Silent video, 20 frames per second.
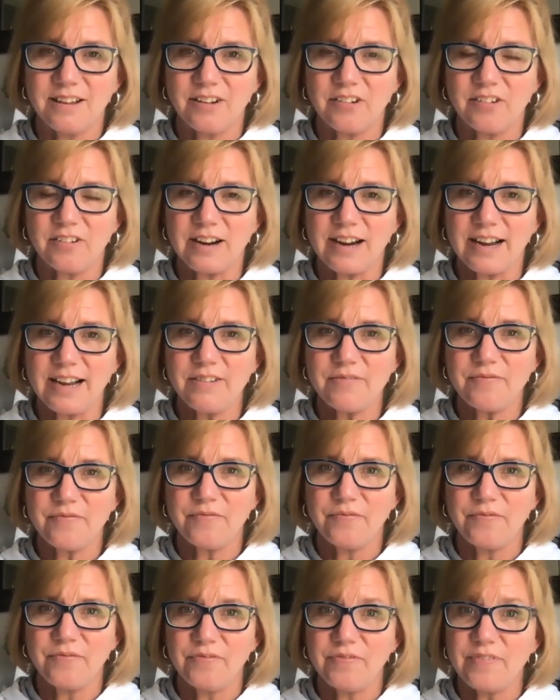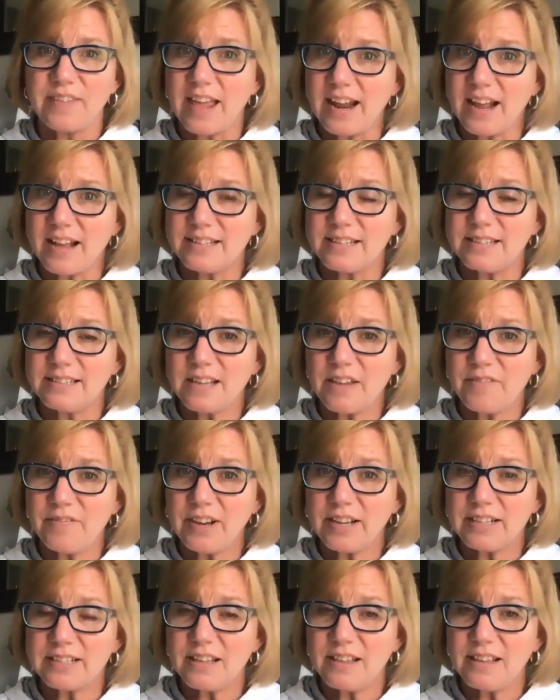All right, that has a
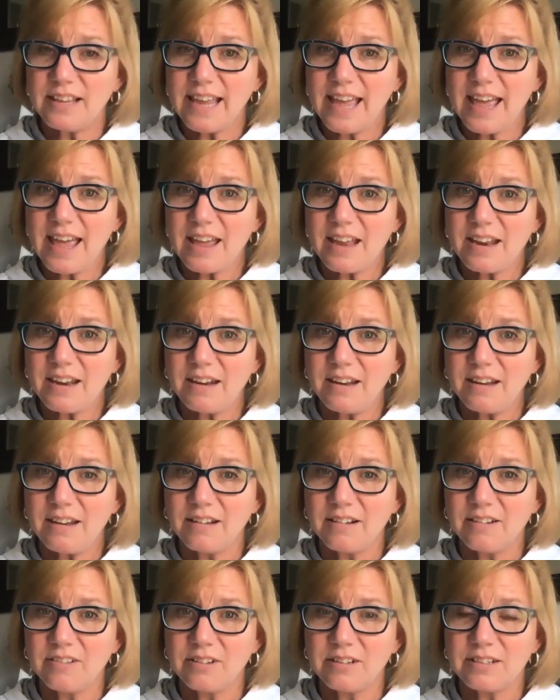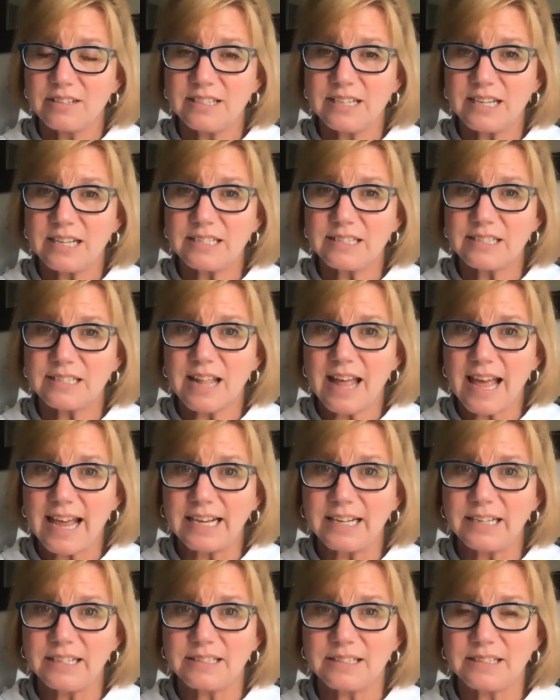suffix at the end.
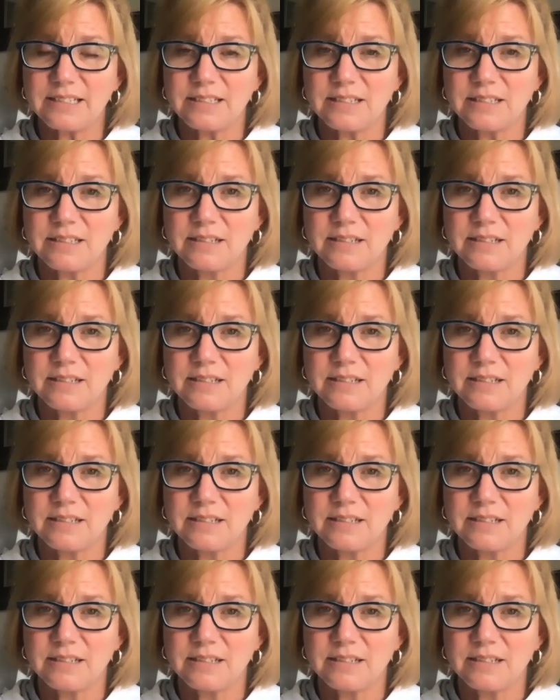Dislikes.